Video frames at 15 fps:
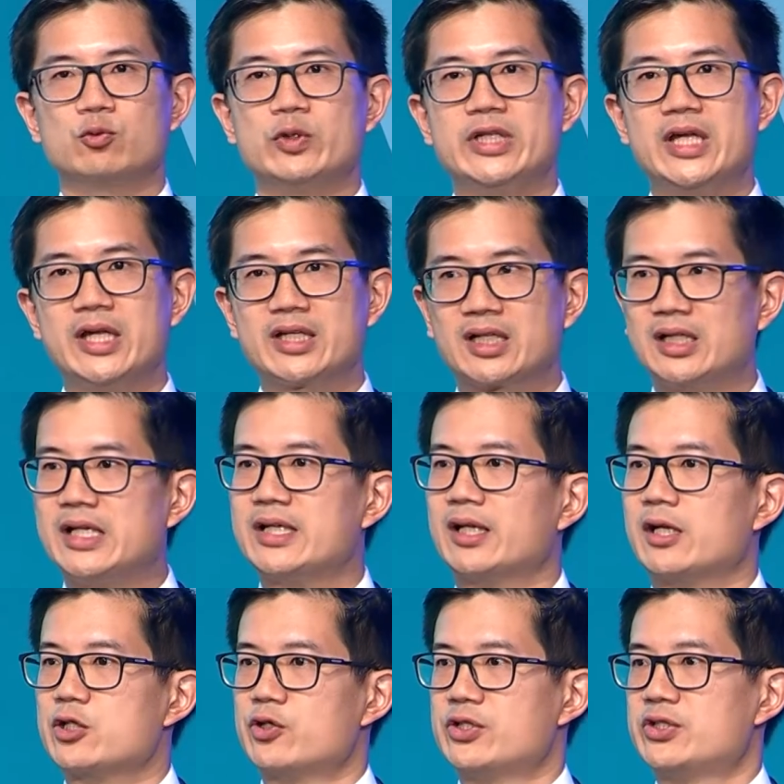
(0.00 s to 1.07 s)
we need clean
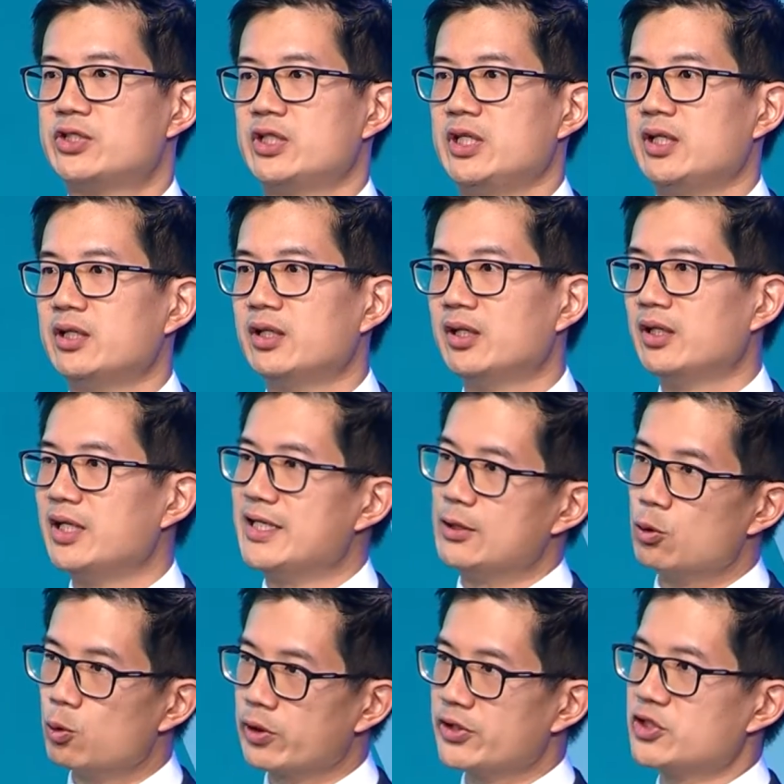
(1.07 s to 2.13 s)
electricity in
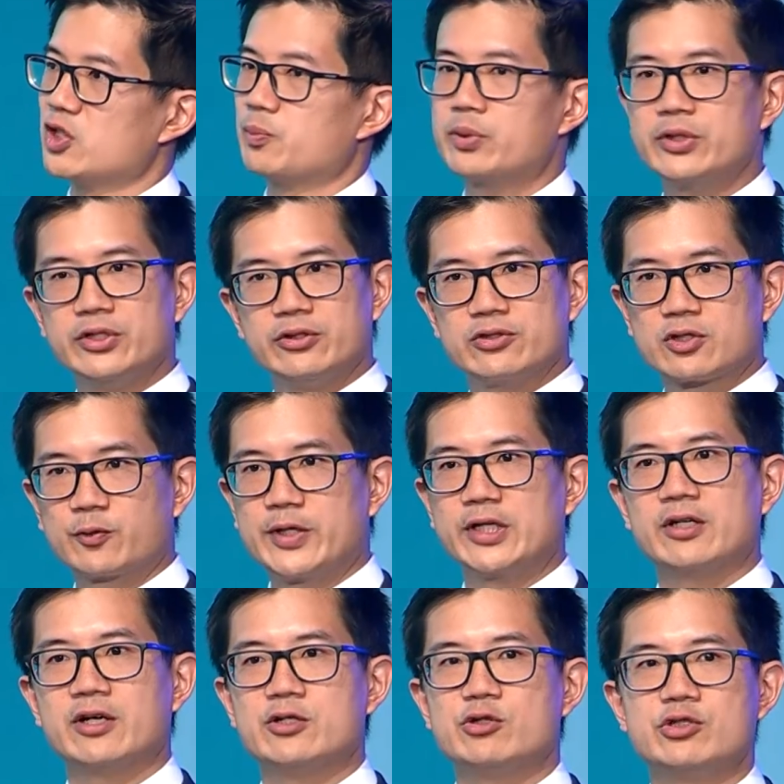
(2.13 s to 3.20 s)
order to produce green
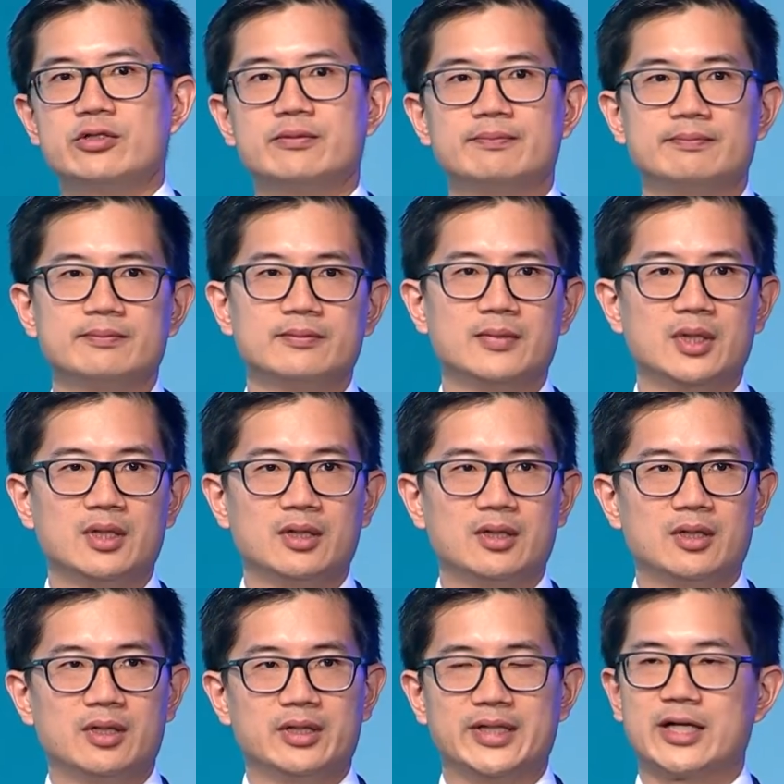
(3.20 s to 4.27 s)
hydrogen
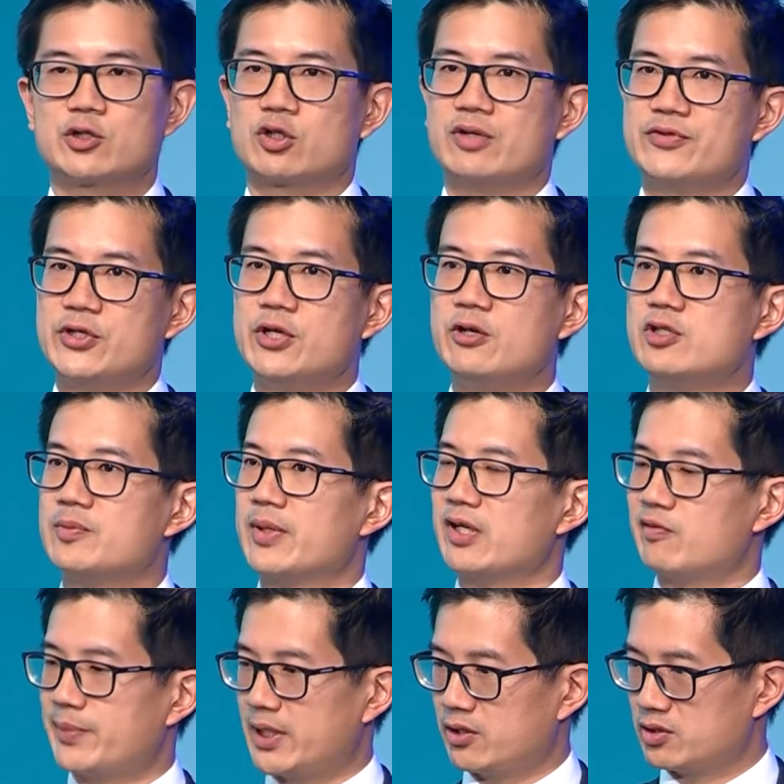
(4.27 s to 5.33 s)
that drives a huge amount
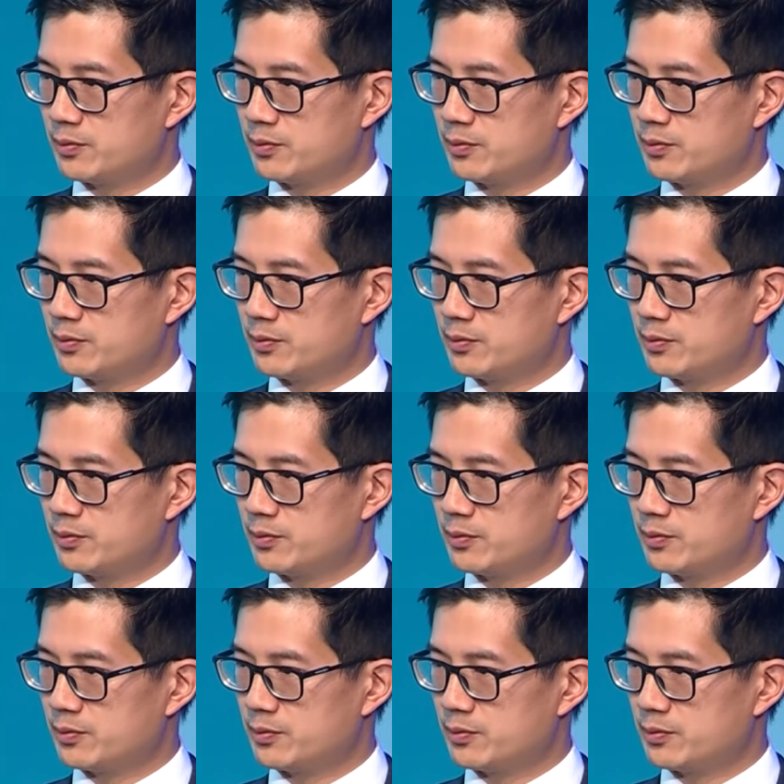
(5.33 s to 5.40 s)
of power